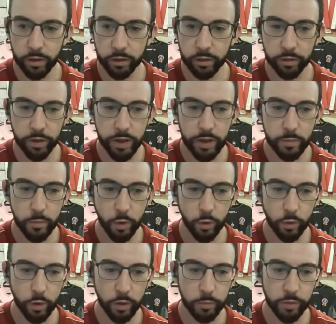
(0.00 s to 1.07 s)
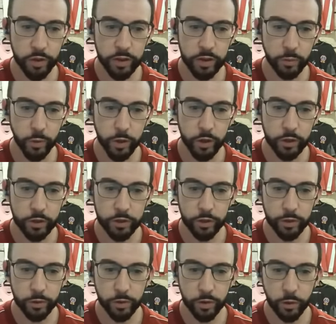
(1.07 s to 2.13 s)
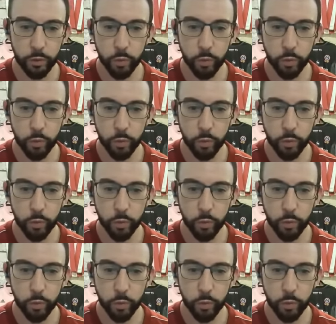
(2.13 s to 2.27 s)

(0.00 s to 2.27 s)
theme. Or I'm thinking we could do the